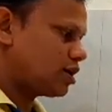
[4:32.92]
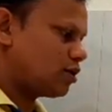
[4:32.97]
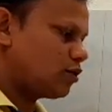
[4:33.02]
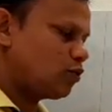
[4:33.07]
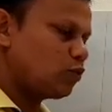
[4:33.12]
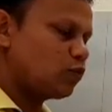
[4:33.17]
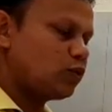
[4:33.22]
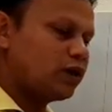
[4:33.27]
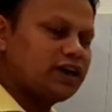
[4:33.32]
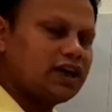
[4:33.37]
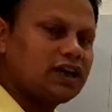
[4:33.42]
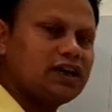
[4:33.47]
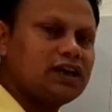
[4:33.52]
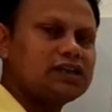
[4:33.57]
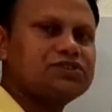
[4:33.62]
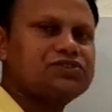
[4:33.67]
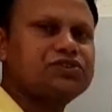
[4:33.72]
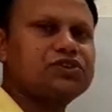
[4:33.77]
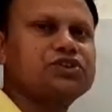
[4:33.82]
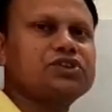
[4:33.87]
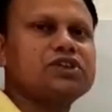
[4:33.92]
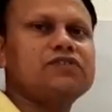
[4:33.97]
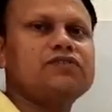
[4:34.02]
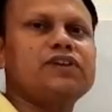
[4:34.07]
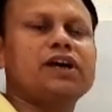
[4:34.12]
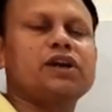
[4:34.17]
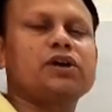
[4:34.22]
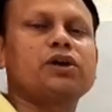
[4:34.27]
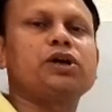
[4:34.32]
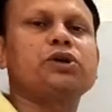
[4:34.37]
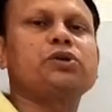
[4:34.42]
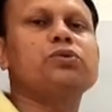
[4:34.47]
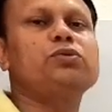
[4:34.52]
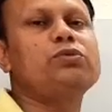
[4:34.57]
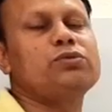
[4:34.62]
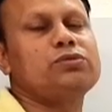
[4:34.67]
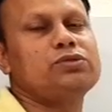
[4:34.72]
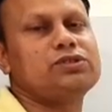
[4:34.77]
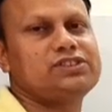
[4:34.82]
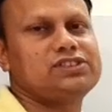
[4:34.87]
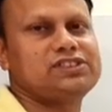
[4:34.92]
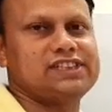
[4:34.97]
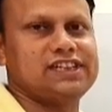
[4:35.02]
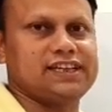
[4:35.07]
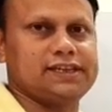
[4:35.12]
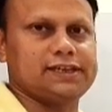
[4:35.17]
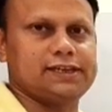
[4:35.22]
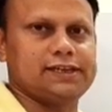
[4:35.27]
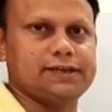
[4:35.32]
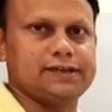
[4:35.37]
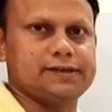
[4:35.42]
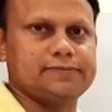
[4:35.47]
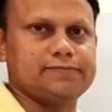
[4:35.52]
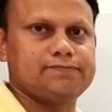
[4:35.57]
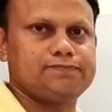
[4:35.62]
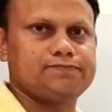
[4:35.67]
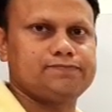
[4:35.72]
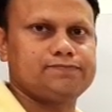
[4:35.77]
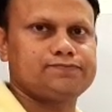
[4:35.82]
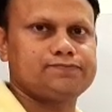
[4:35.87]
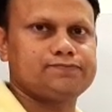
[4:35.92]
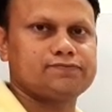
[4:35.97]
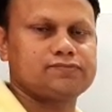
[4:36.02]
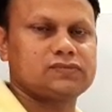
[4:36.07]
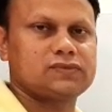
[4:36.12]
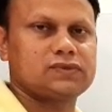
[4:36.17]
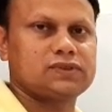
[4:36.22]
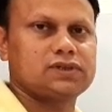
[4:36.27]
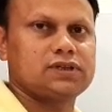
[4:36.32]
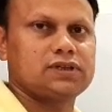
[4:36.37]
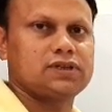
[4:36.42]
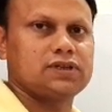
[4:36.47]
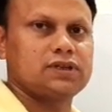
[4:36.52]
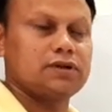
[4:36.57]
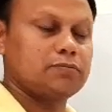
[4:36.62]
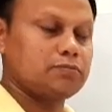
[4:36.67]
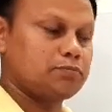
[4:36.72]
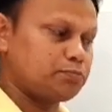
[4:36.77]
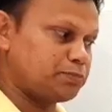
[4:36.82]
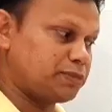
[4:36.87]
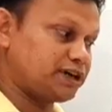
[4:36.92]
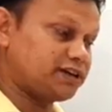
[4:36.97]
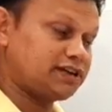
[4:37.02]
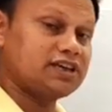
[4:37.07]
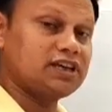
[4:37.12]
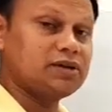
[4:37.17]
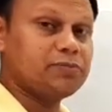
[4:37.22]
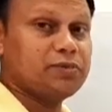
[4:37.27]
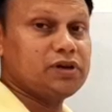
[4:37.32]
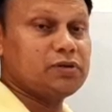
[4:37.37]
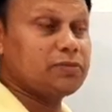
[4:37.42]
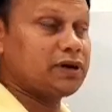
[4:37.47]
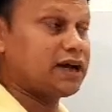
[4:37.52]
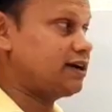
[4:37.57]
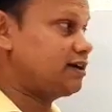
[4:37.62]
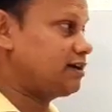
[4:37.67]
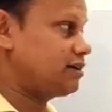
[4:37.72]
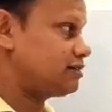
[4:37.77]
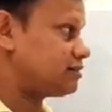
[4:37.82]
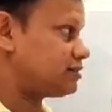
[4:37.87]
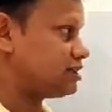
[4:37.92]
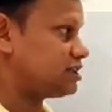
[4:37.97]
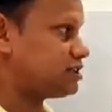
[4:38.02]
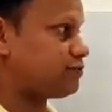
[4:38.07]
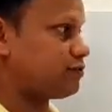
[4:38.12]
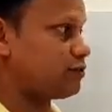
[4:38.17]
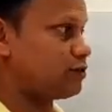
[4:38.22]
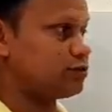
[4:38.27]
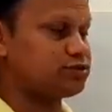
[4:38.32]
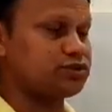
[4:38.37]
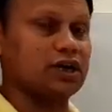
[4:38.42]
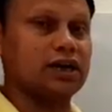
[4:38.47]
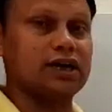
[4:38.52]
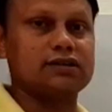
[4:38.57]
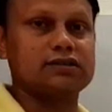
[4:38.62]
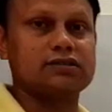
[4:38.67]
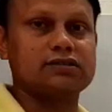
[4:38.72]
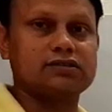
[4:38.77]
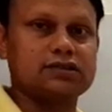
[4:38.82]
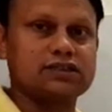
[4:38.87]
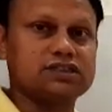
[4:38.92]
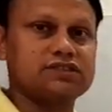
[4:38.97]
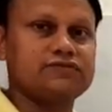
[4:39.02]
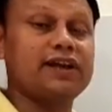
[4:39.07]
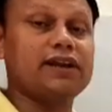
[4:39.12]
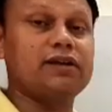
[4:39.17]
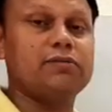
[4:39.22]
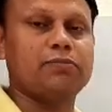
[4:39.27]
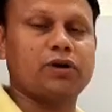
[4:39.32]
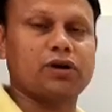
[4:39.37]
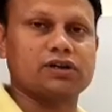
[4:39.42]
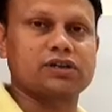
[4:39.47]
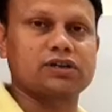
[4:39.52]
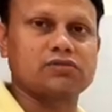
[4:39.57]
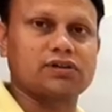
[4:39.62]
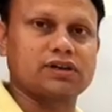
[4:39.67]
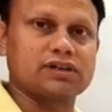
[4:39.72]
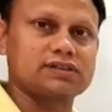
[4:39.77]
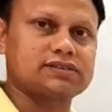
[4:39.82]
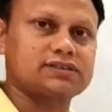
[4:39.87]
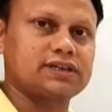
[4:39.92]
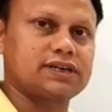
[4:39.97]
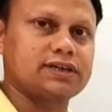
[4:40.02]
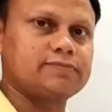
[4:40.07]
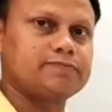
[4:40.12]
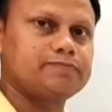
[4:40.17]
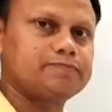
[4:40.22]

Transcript: one illustration we are going to take here. But keep in mind this flow chart. This is very important to understand.